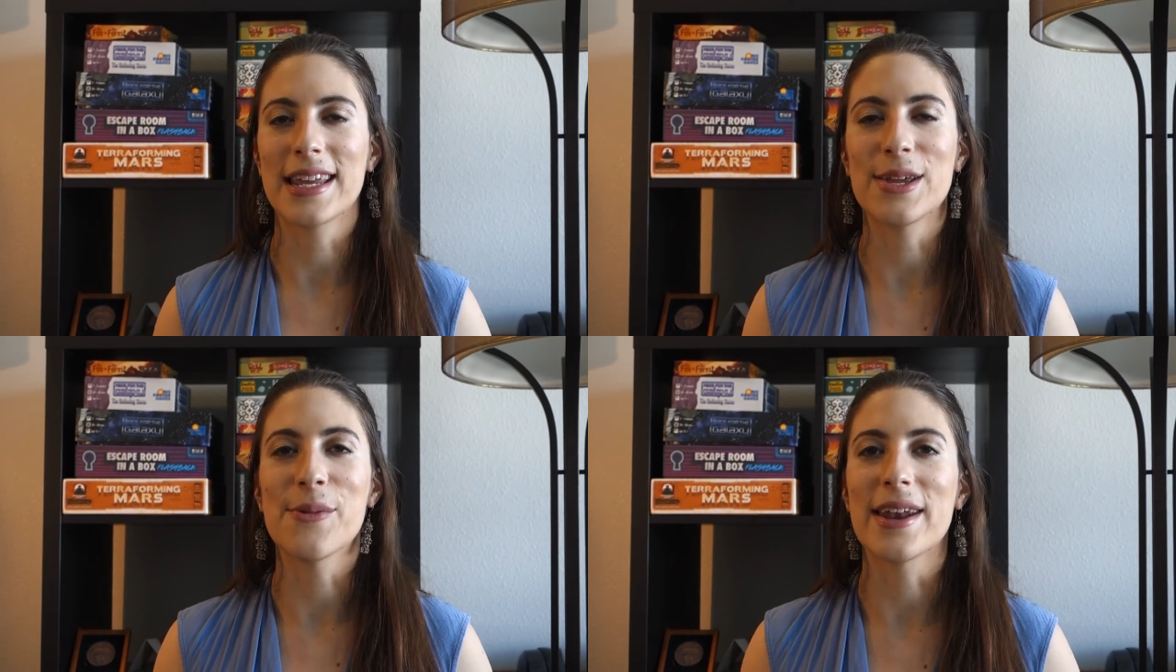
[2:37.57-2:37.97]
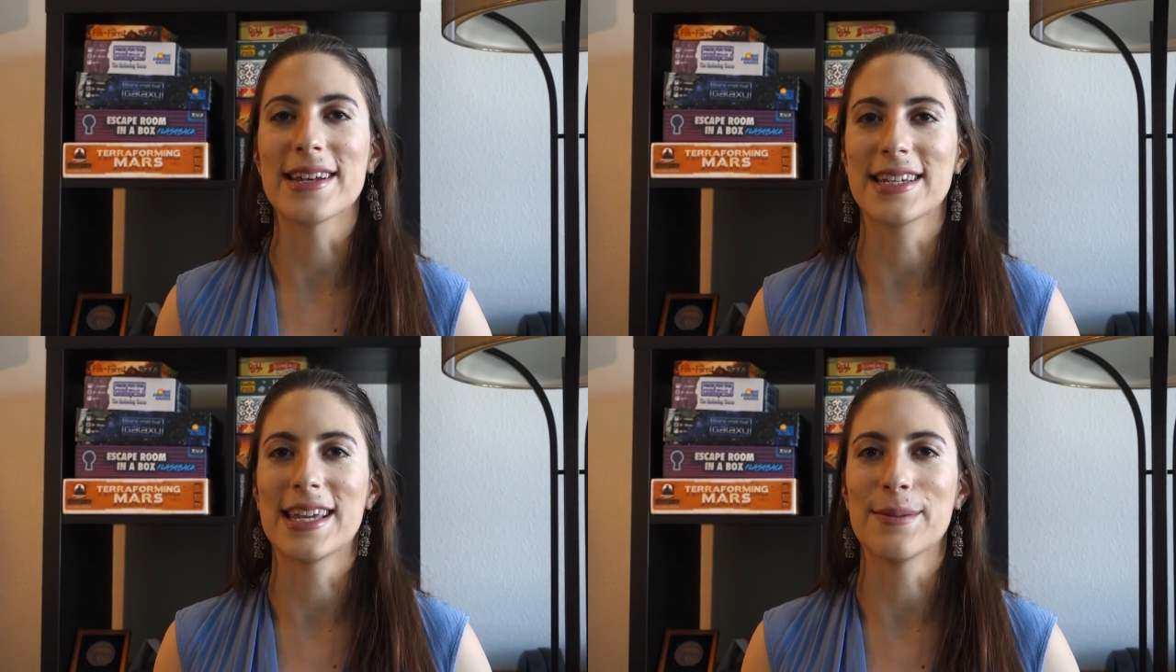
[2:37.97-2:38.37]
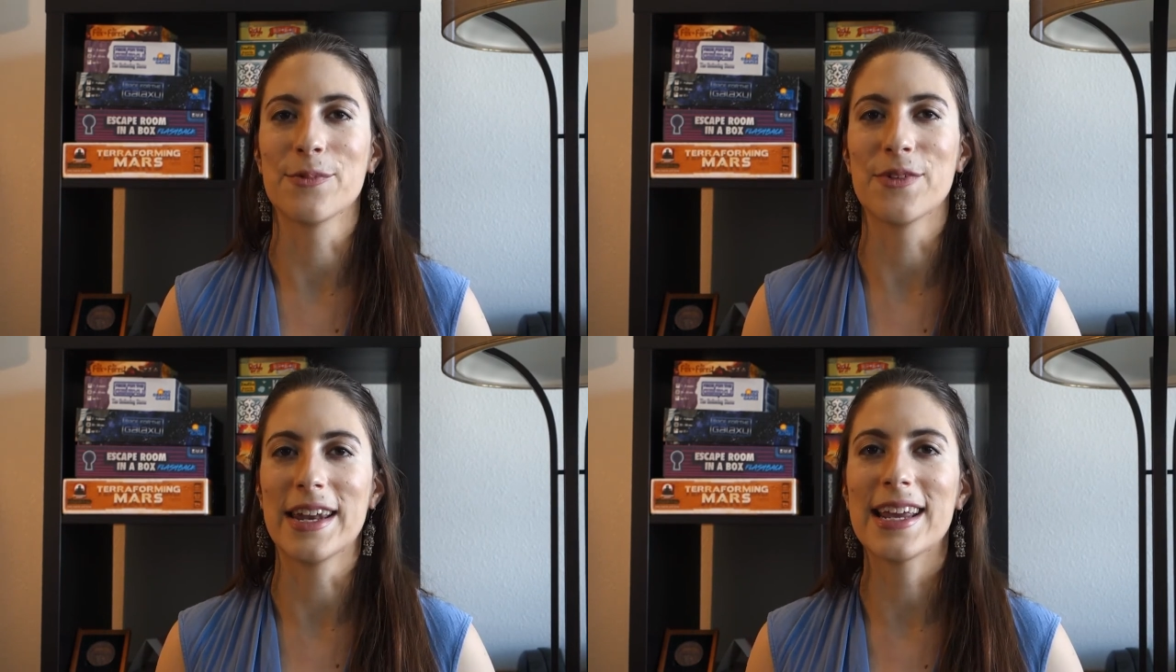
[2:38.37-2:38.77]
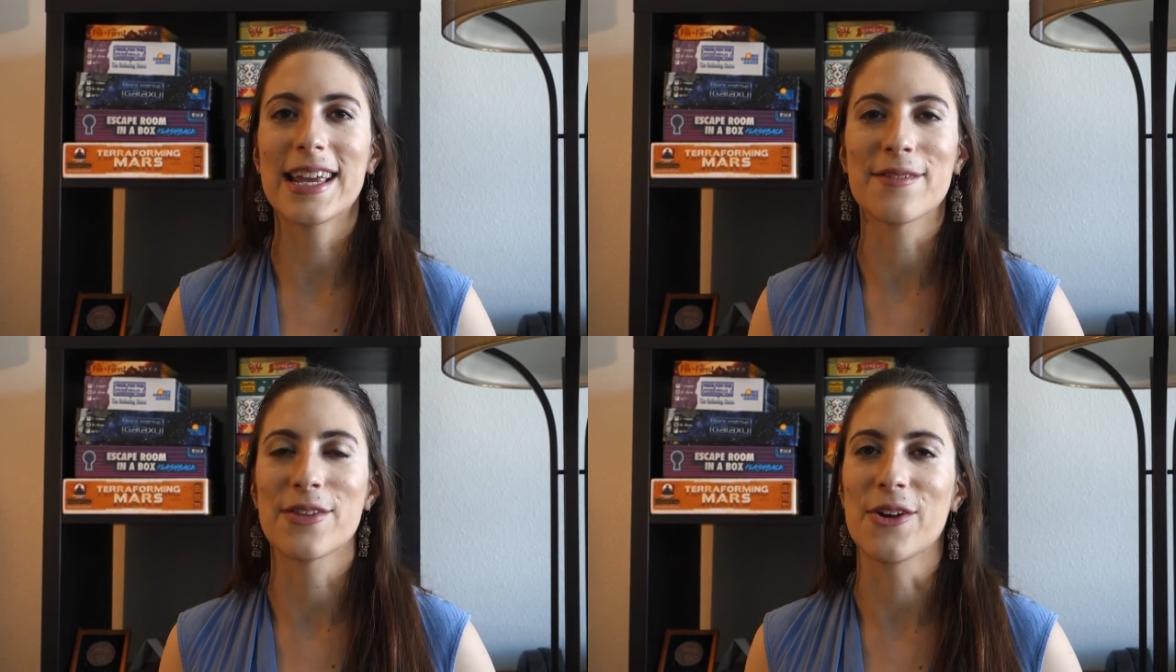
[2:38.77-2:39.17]
he wanted to keep reading
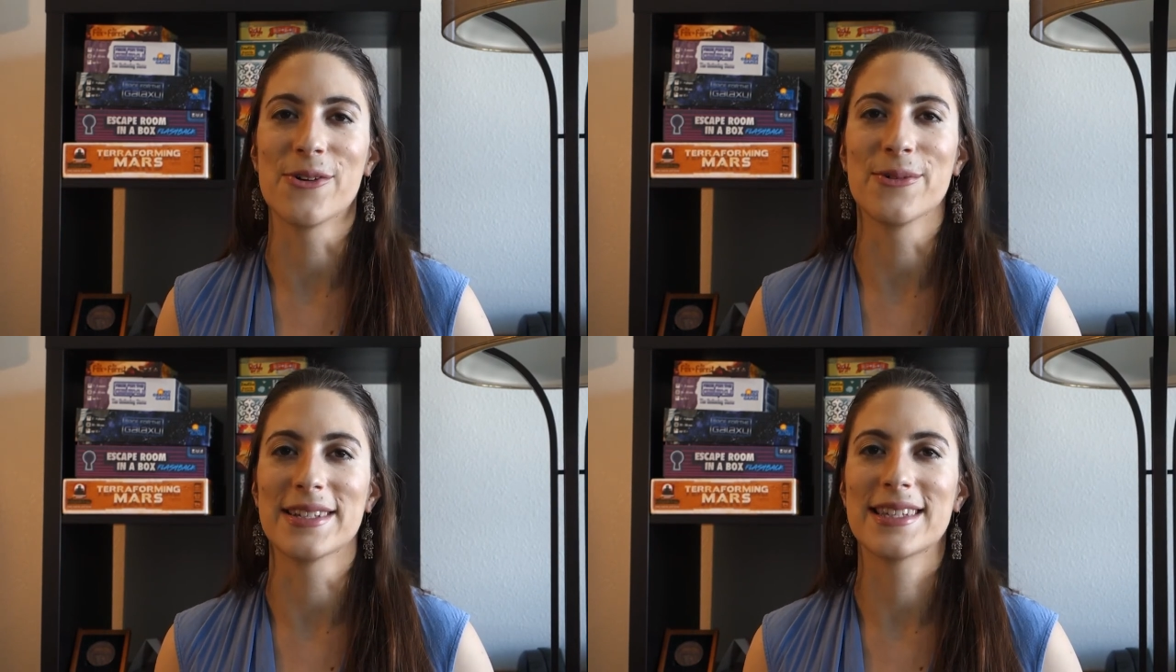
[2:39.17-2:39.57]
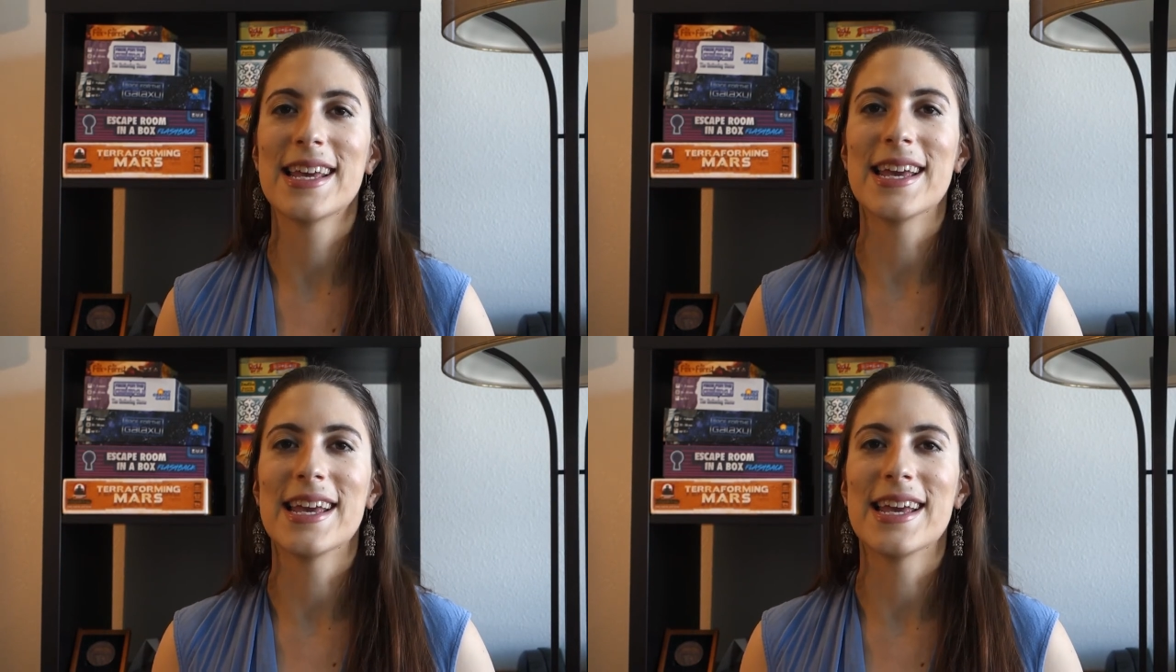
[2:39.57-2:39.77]
even though it was